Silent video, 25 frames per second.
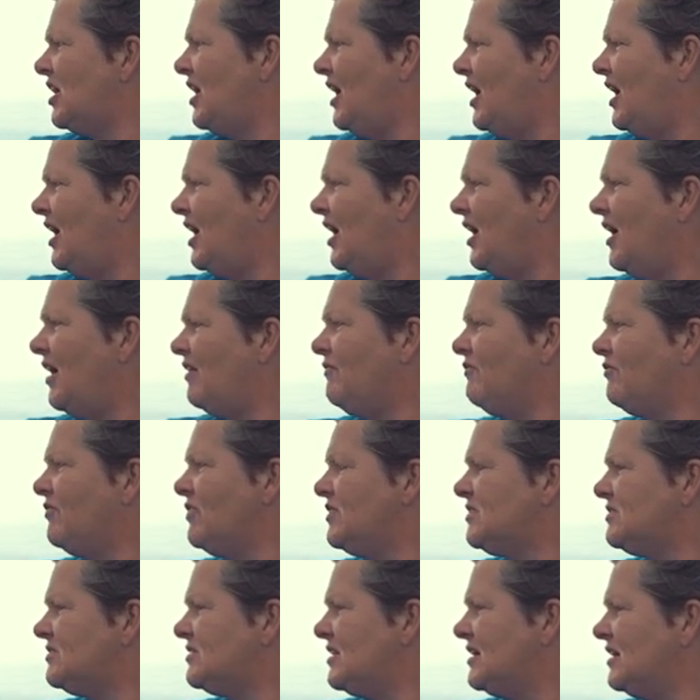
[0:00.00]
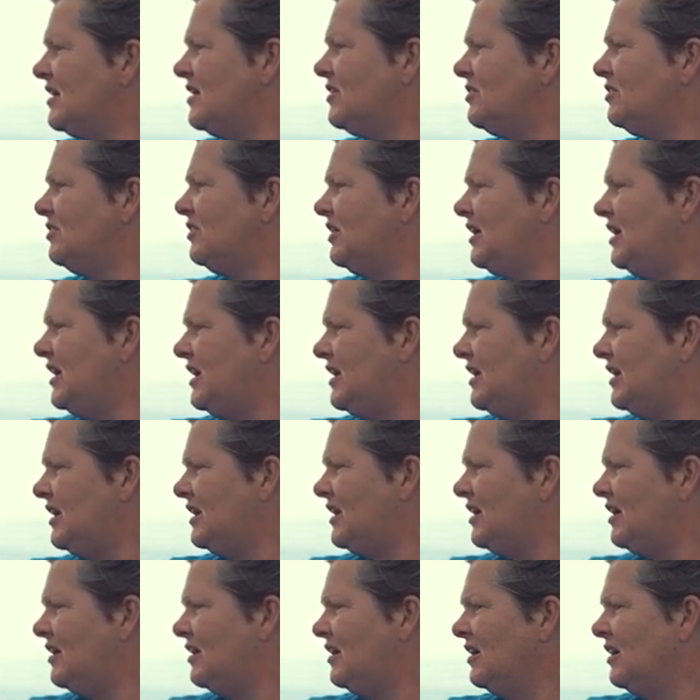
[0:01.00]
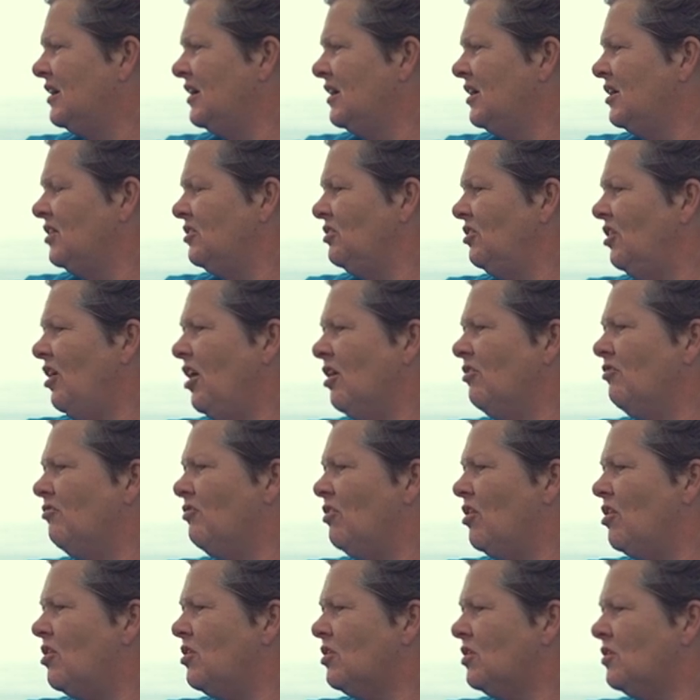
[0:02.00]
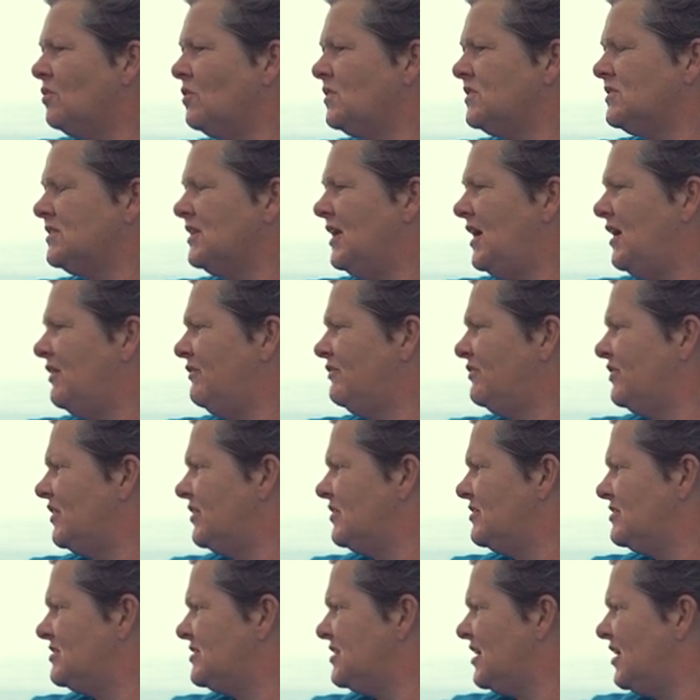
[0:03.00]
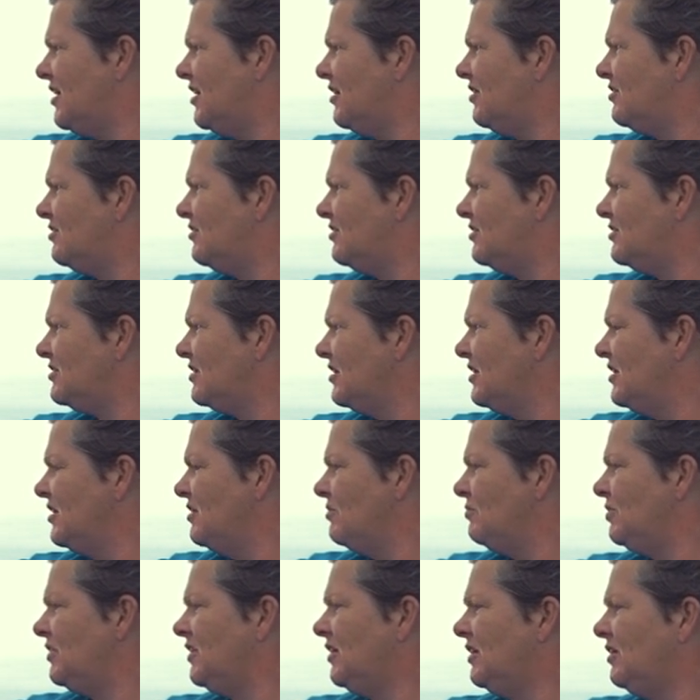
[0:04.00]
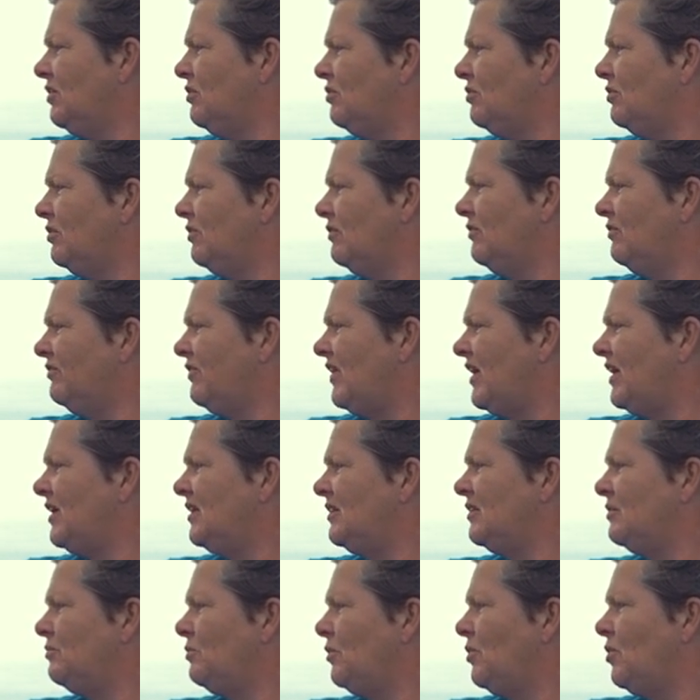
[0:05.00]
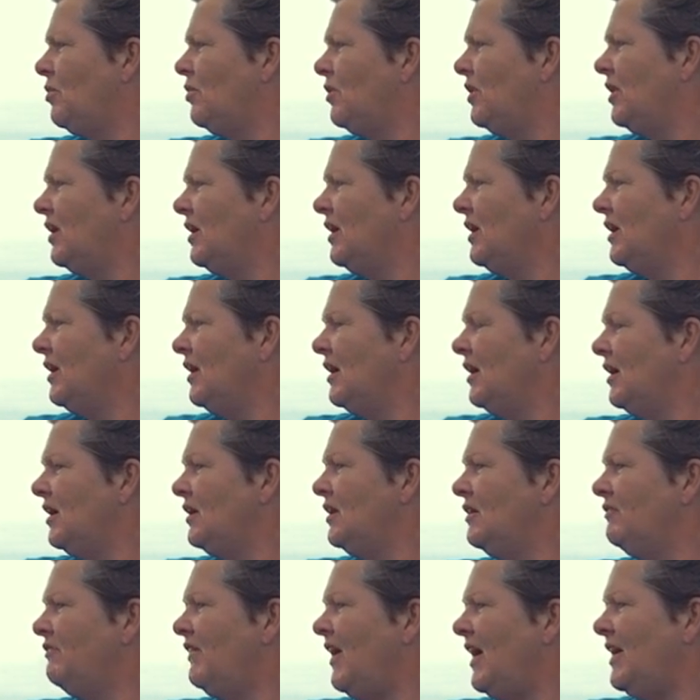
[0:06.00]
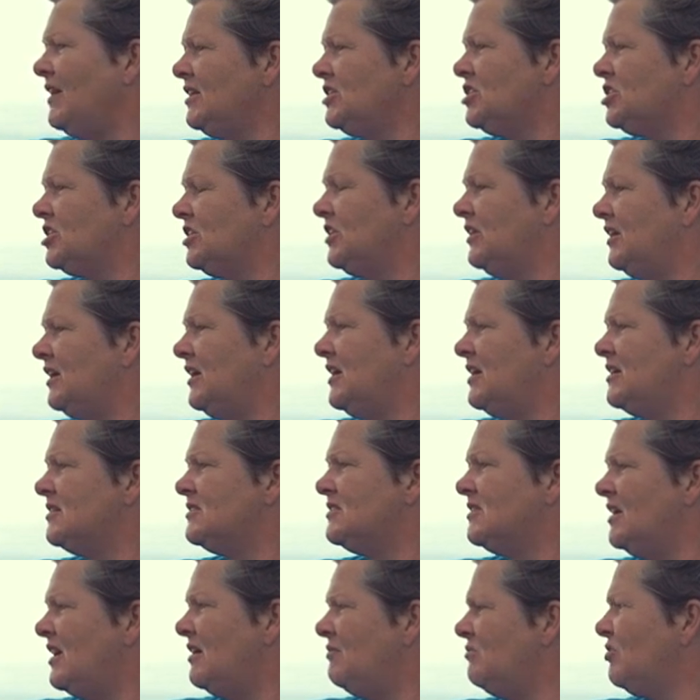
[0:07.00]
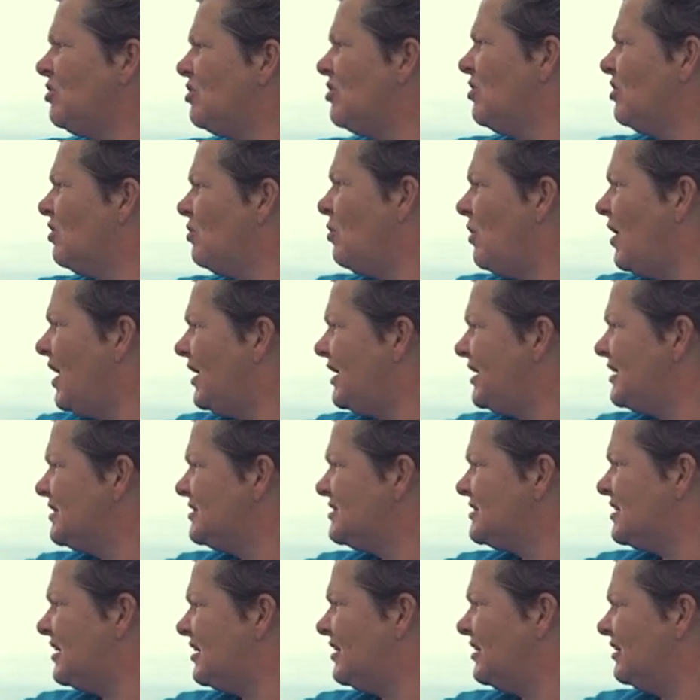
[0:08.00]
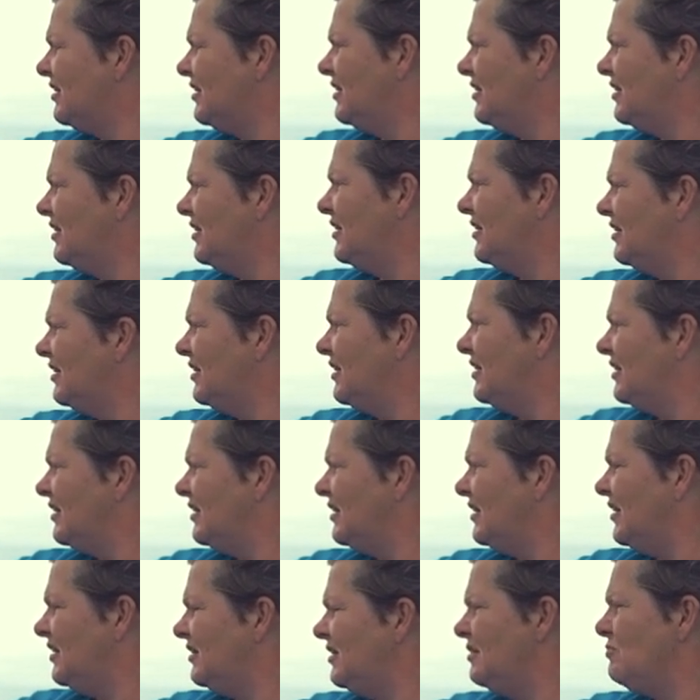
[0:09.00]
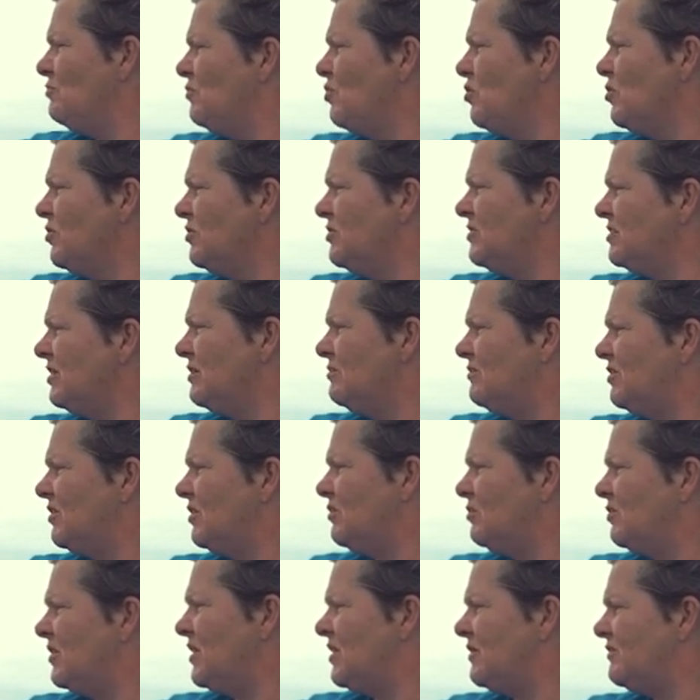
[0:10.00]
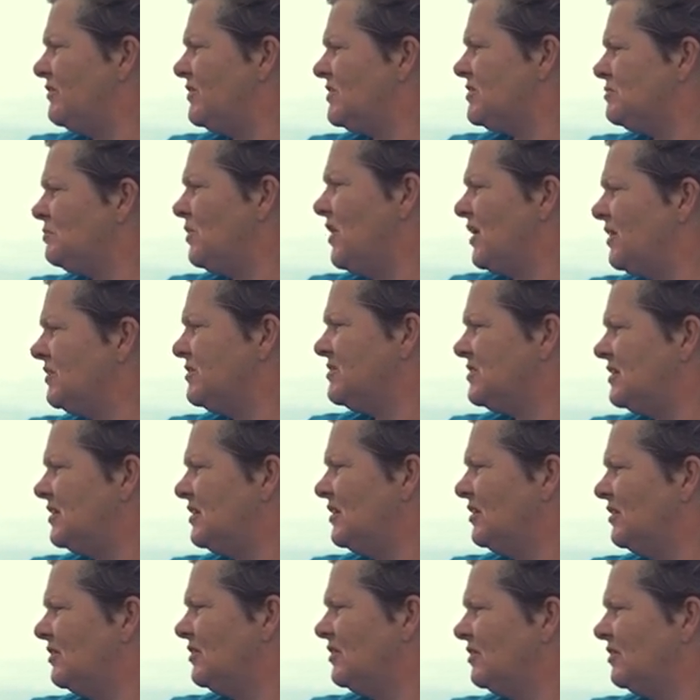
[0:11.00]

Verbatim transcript: every single area. Not a rock was left unturned, but they couldn't find the boy. And eventually his name got quieter, and they mourned him in a way of his passing.